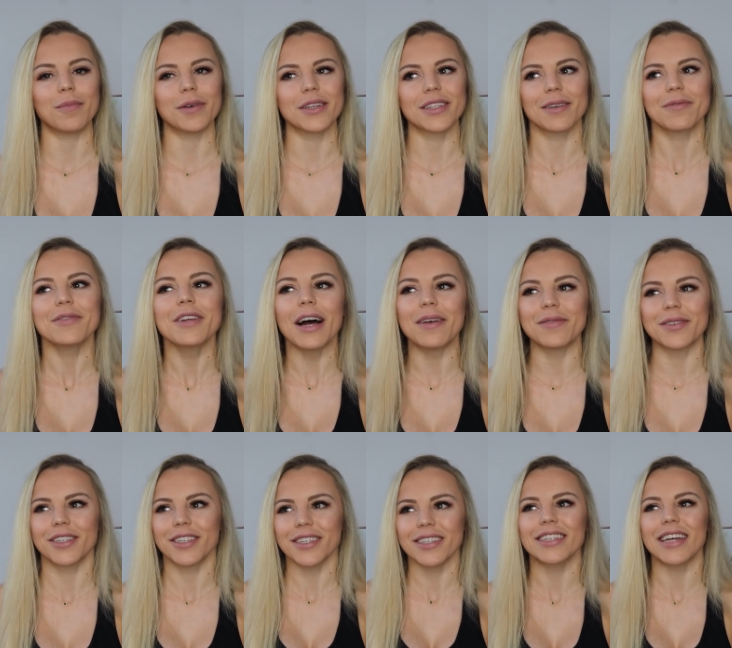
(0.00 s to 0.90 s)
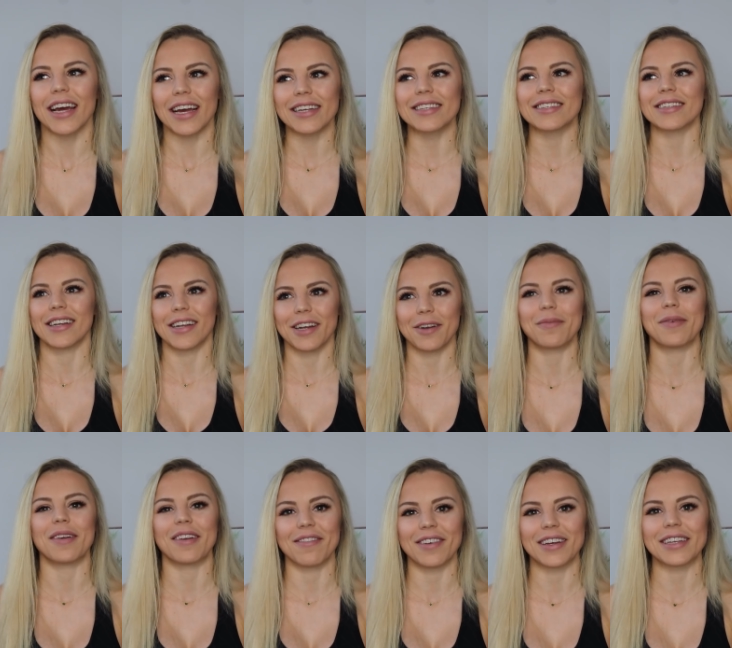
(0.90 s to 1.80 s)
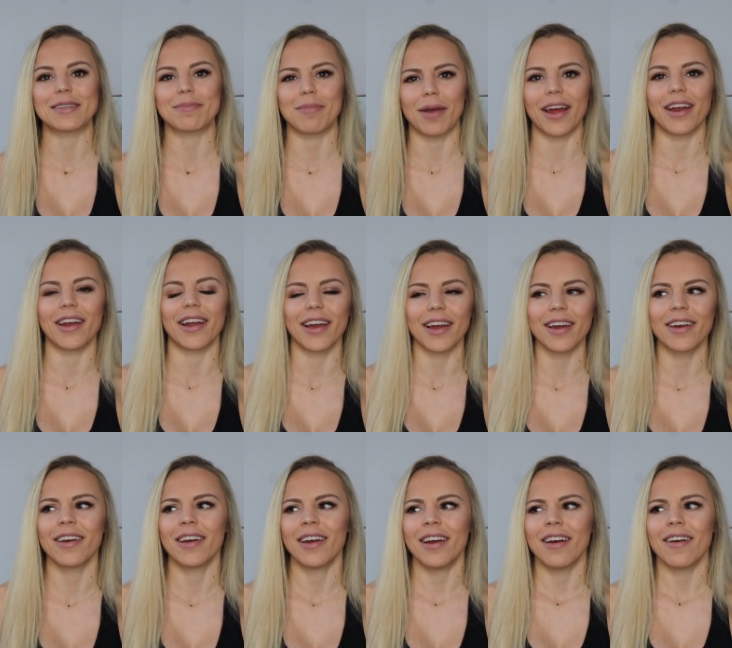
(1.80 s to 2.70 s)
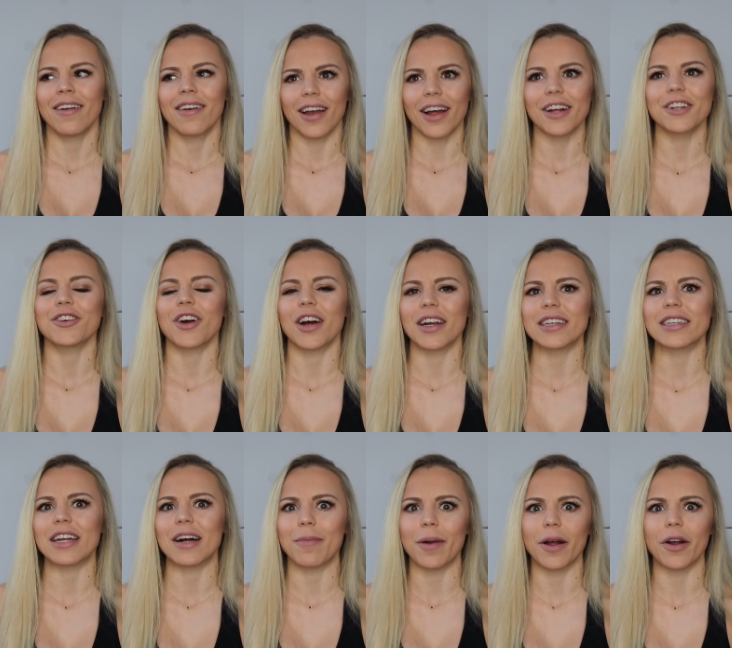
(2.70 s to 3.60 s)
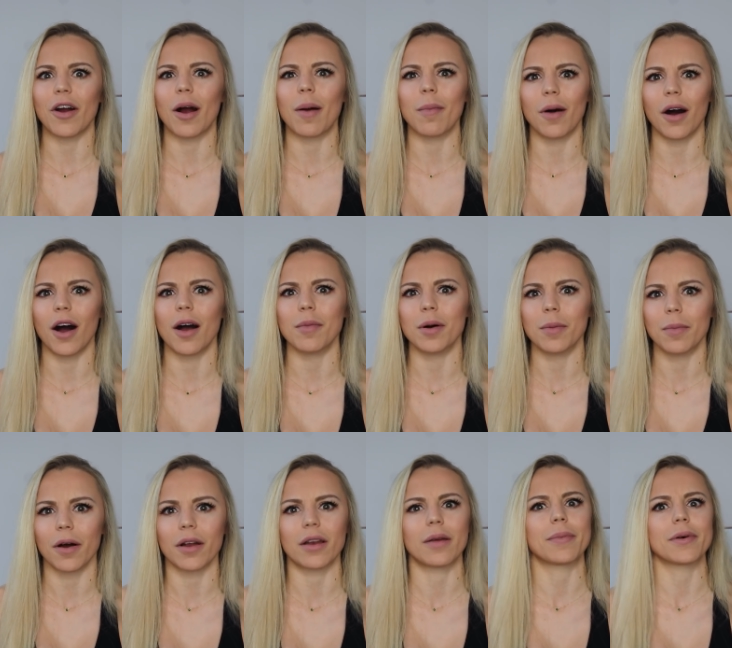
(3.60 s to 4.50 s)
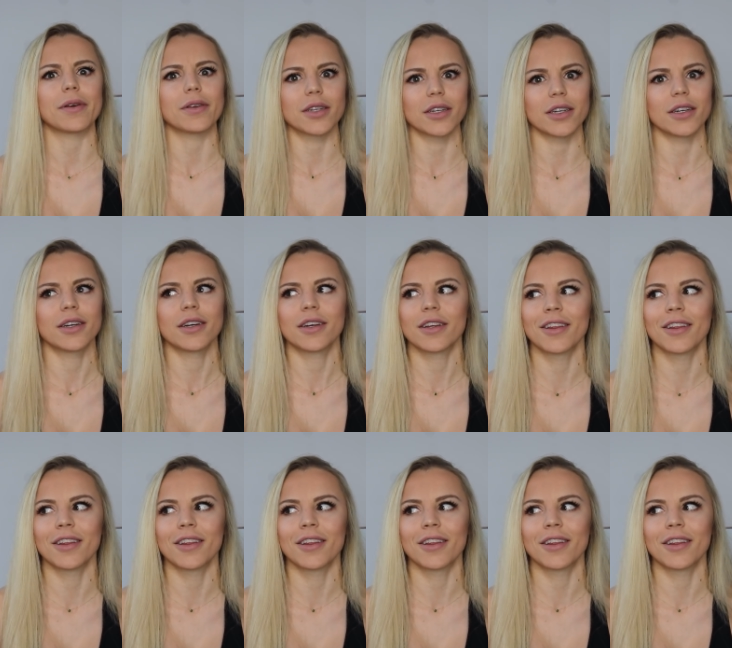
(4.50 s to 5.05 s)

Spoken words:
But sometimes it just takes a little bit of explaining, like trying to tell my grandma I'm a bodybuilder.